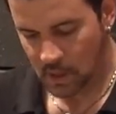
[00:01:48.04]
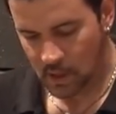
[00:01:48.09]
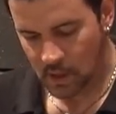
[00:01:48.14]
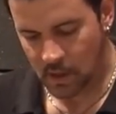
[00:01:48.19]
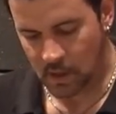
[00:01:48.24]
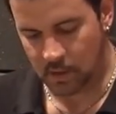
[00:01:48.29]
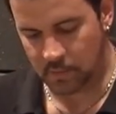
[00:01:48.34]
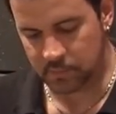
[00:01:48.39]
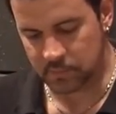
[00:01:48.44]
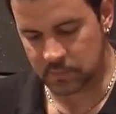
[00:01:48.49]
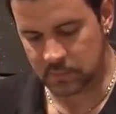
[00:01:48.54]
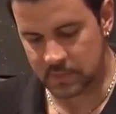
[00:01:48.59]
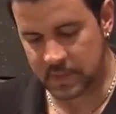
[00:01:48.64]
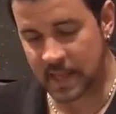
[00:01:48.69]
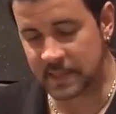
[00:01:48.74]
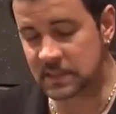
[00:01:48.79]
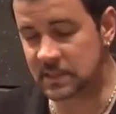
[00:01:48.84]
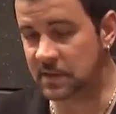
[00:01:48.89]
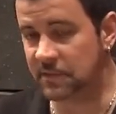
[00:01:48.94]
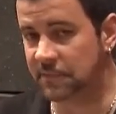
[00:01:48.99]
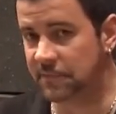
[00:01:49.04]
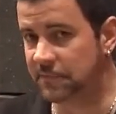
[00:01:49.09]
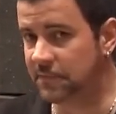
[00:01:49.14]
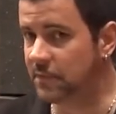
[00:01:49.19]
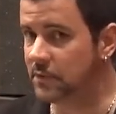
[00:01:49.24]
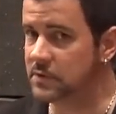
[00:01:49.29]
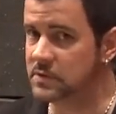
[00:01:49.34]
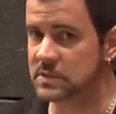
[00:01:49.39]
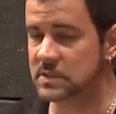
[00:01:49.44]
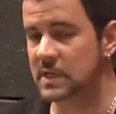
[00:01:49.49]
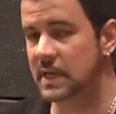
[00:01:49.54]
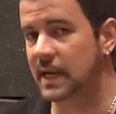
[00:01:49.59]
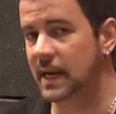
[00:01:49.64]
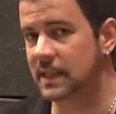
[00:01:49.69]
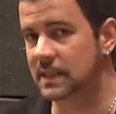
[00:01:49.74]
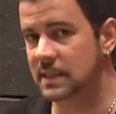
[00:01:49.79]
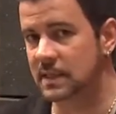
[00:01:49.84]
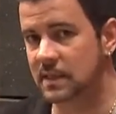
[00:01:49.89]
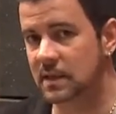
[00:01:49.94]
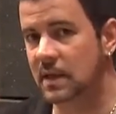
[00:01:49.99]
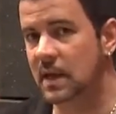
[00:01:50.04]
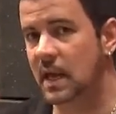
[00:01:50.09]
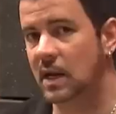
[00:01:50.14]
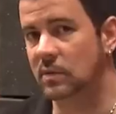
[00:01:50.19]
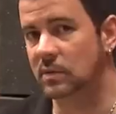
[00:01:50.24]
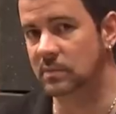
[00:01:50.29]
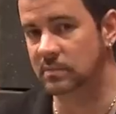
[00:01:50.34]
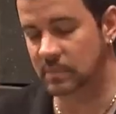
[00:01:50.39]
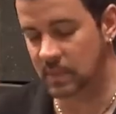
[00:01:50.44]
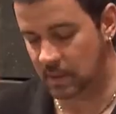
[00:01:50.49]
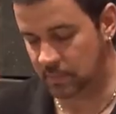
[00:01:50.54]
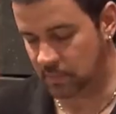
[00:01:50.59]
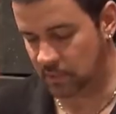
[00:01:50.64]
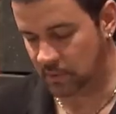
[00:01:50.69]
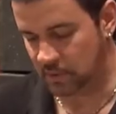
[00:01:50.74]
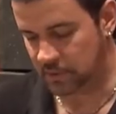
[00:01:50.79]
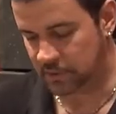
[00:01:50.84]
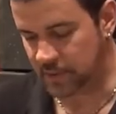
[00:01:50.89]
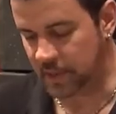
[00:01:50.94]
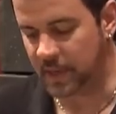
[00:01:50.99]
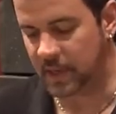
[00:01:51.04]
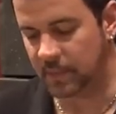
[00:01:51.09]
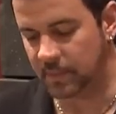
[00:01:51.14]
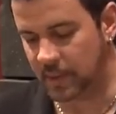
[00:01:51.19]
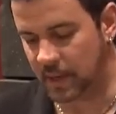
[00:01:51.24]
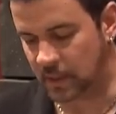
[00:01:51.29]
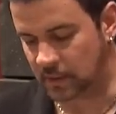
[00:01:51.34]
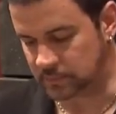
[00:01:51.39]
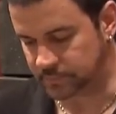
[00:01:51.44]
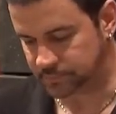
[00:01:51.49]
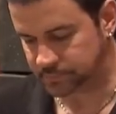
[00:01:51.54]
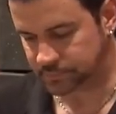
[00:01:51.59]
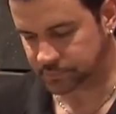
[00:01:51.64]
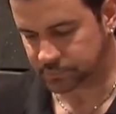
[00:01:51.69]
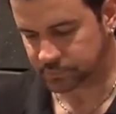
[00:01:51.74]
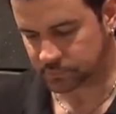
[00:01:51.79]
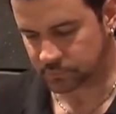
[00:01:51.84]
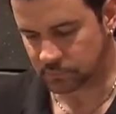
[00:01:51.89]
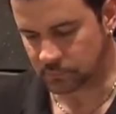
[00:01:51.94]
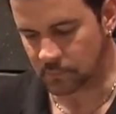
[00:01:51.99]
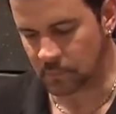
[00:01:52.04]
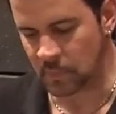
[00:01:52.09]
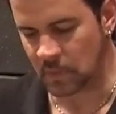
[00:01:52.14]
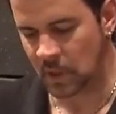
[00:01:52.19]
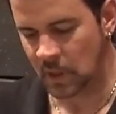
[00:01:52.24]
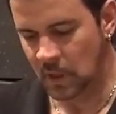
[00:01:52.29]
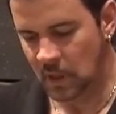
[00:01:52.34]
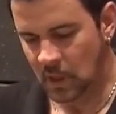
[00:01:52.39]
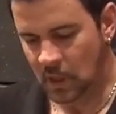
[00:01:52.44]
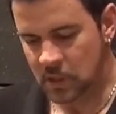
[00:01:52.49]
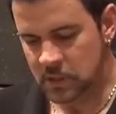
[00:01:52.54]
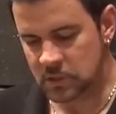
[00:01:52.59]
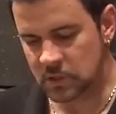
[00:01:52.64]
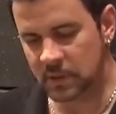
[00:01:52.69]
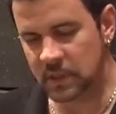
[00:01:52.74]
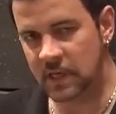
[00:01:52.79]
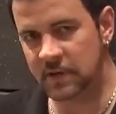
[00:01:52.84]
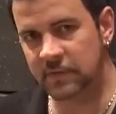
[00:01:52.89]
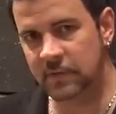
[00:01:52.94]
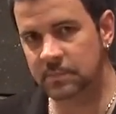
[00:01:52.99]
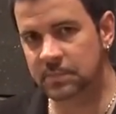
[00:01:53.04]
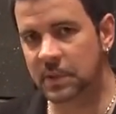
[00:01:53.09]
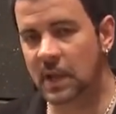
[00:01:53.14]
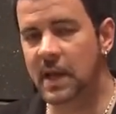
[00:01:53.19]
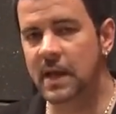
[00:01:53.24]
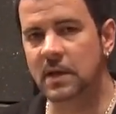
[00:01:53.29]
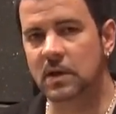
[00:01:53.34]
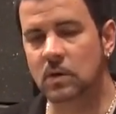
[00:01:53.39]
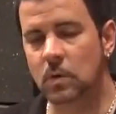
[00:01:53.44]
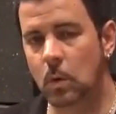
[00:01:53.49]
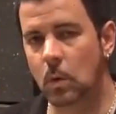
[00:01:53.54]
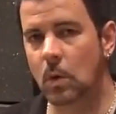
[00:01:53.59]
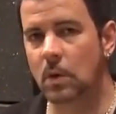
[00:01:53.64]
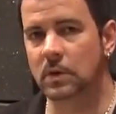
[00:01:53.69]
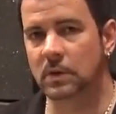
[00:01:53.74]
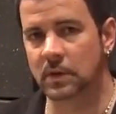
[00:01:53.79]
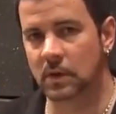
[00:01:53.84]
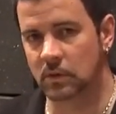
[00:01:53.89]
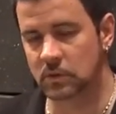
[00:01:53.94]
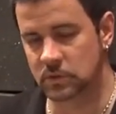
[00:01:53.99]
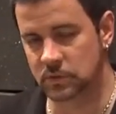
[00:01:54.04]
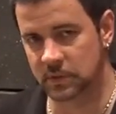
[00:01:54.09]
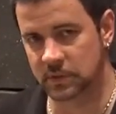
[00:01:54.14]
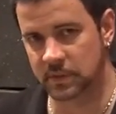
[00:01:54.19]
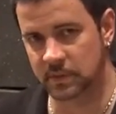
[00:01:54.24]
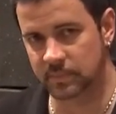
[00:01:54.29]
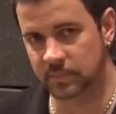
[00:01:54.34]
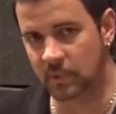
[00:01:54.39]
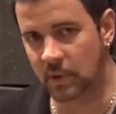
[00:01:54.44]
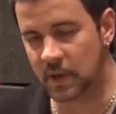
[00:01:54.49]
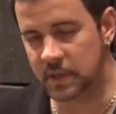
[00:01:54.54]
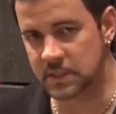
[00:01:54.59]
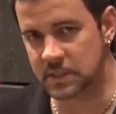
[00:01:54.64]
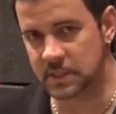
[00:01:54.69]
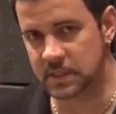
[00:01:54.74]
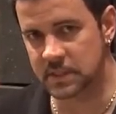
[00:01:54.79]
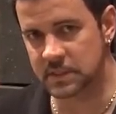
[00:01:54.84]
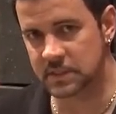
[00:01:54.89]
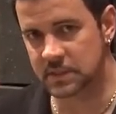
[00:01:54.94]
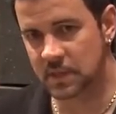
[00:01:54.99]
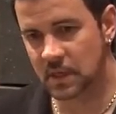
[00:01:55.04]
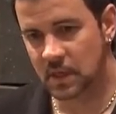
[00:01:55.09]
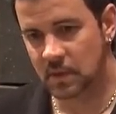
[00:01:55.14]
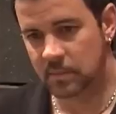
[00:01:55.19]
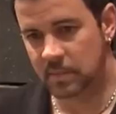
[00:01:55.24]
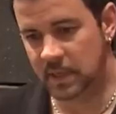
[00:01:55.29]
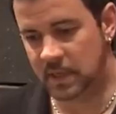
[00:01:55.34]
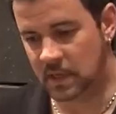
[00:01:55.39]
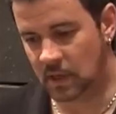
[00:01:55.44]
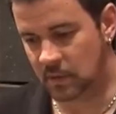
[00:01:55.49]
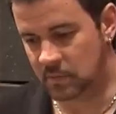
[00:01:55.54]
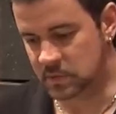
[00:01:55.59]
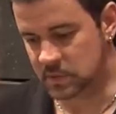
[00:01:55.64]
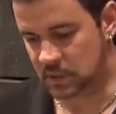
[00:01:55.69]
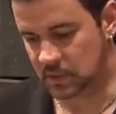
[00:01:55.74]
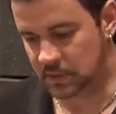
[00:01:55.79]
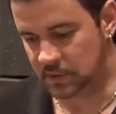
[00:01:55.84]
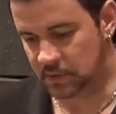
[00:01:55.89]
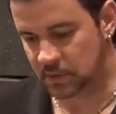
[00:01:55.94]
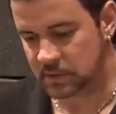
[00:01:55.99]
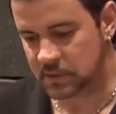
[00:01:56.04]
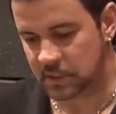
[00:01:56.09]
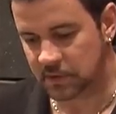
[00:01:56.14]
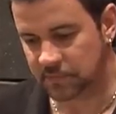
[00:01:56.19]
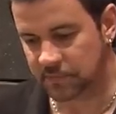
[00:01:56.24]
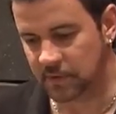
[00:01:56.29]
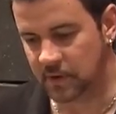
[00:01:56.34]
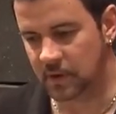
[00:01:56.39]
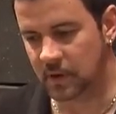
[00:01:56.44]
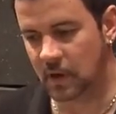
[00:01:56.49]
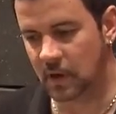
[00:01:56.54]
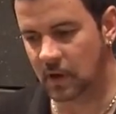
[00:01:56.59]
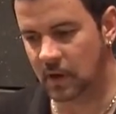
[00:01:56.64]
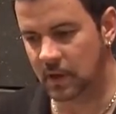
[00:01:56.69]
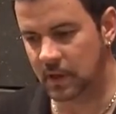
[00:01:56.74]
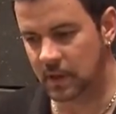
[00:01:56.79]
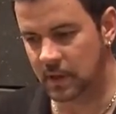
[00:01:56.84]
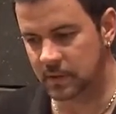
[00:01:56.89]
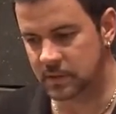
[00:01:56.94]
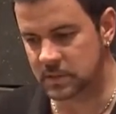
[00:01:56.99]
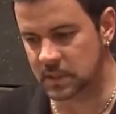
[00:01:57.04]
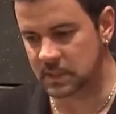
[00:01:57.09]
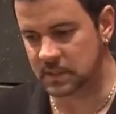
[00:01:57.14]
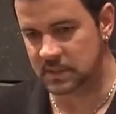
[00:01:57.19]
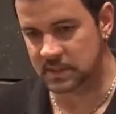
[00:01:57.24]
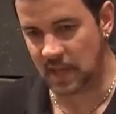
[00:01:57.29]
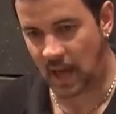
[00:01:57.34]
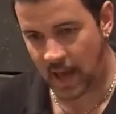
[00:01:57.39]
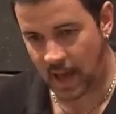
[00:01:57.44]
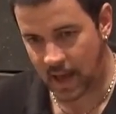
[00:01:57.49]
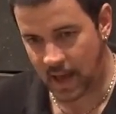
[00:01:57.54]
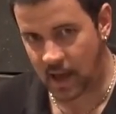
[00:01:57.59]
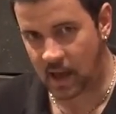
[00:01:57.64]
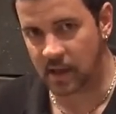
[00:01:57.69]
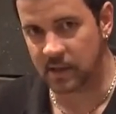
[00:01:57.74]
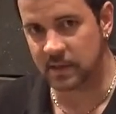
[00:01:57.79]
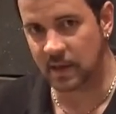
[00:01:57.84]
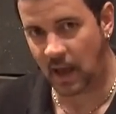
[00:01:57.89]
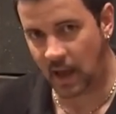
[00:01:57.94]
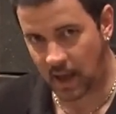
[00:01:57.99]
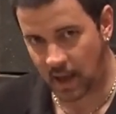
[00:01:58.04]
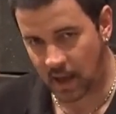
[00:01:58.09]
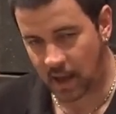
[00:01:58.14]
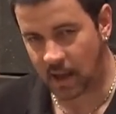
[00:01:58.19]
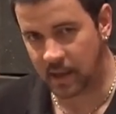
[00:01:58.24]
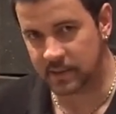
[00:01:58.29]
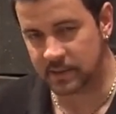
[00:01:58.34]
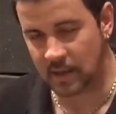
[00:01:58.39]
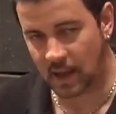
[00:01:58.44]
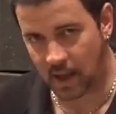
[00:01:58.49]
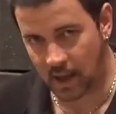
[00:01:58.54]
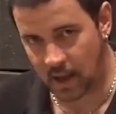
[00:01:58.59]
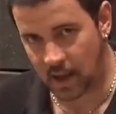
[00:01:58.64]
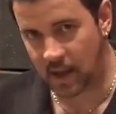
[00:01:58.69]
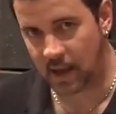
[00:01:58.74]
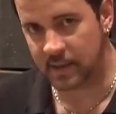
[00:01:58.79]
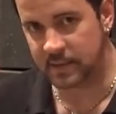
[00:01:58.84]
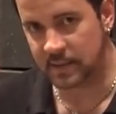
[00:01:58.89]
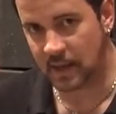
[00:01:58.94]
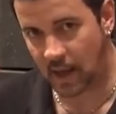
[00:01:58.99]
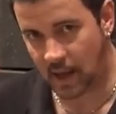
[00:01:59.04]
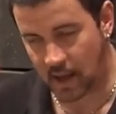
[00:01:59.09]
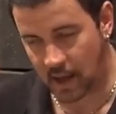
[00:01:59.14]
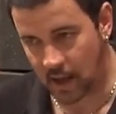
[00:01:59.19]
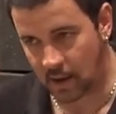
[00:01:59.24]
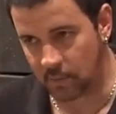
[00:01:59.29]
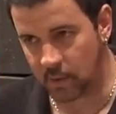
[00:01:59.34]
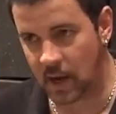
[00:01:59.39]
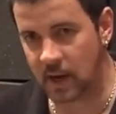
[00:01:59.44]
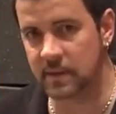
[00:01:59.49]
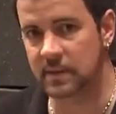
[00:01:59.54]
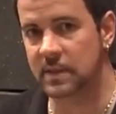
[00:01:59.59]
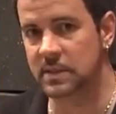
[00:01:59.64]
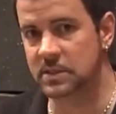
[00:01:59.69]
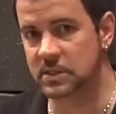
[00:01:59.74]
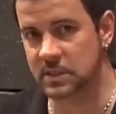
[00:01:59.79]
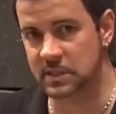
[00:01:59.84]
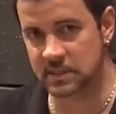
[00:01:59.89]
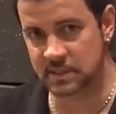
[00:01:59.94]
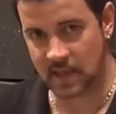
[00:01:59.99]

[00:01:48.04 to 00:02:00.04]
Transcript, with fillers: That's the first thing I think you got to remember and think about. So even playing quarter notes with the brushes becomes a little different. It's a da, da, da, da, rather than just